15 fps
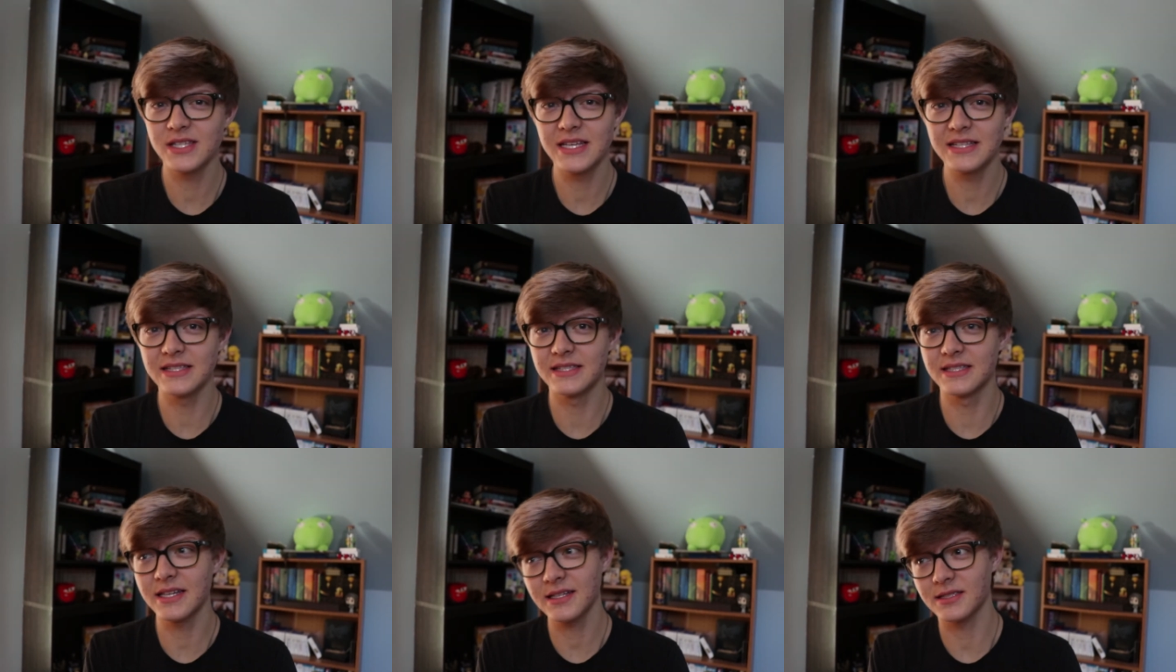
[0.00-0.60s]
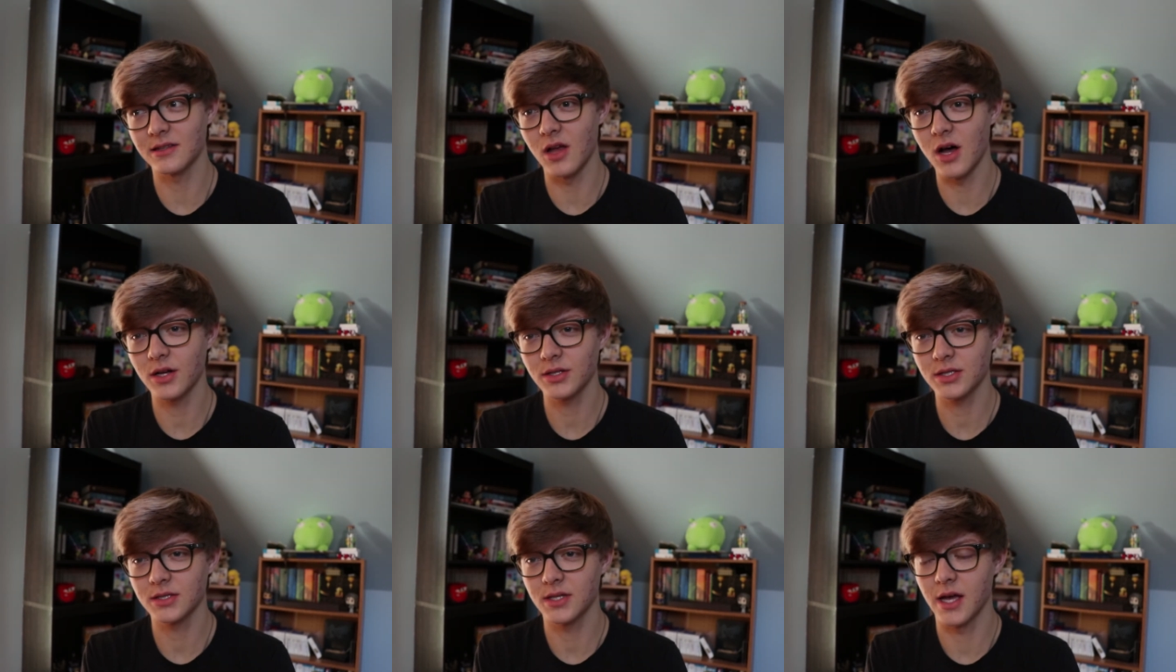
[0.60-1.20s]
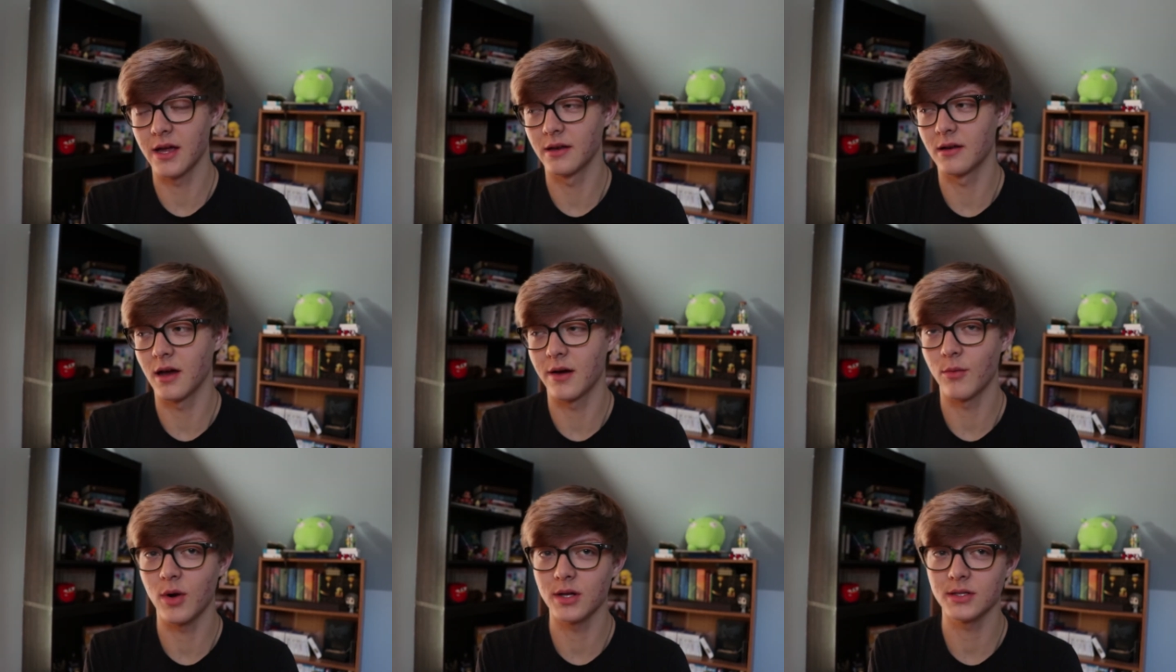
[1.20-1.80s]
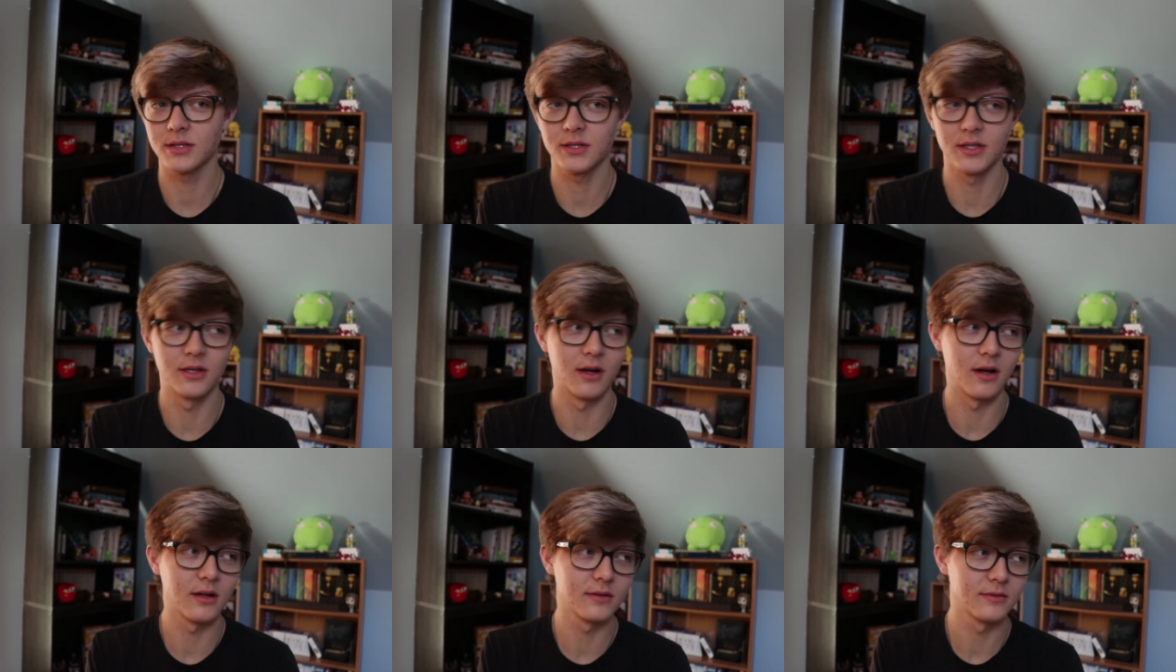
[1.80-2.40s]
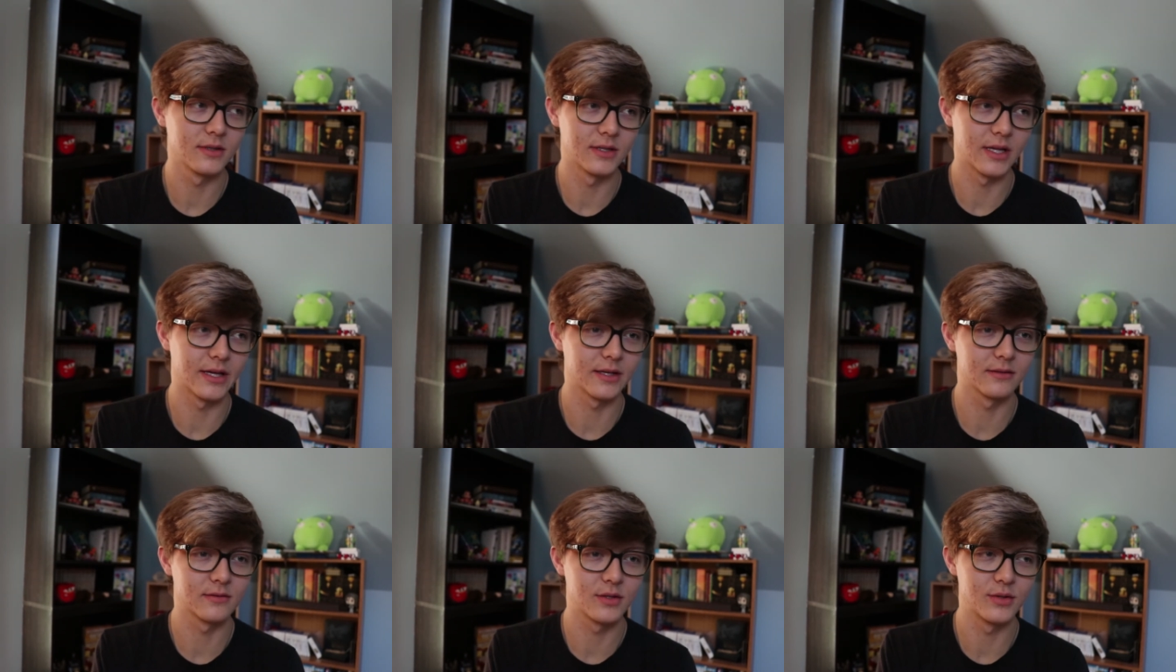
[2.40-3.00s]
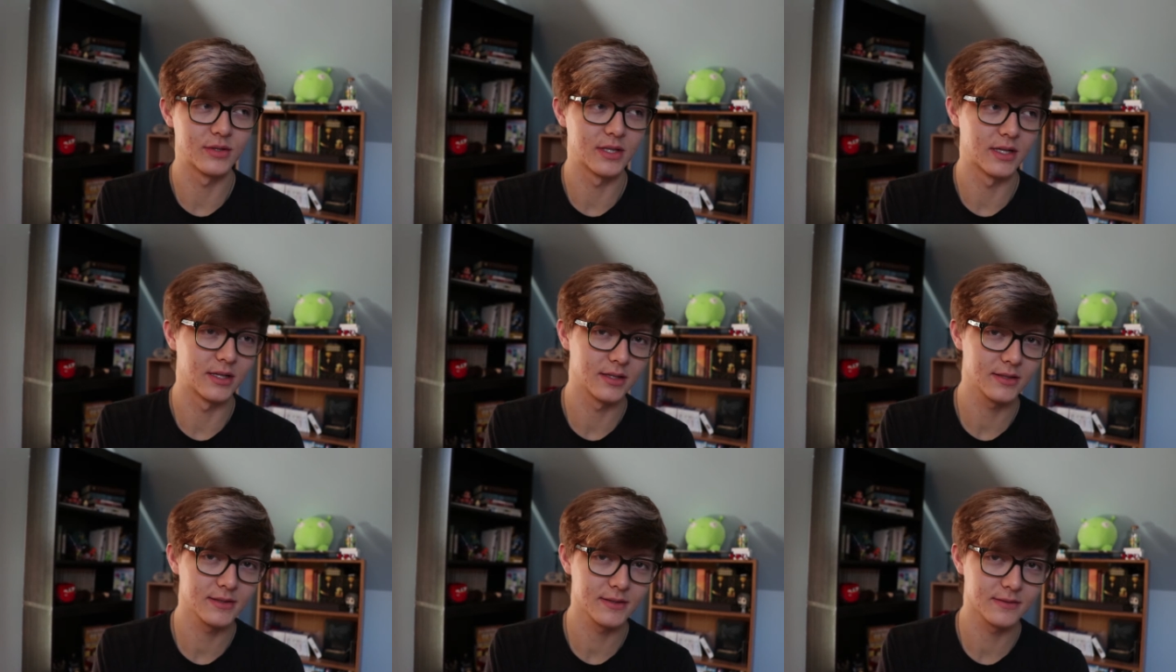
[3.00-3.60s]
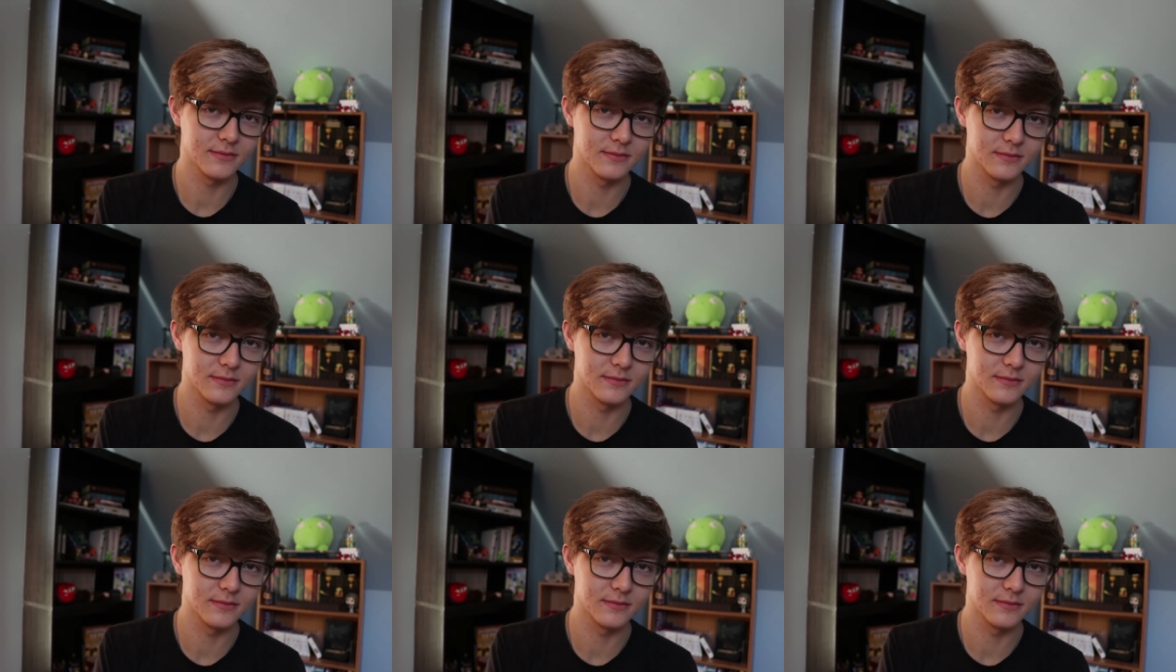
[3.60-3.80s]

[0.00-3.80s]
Season 6 launched, and I watched it all in like 2 sittings.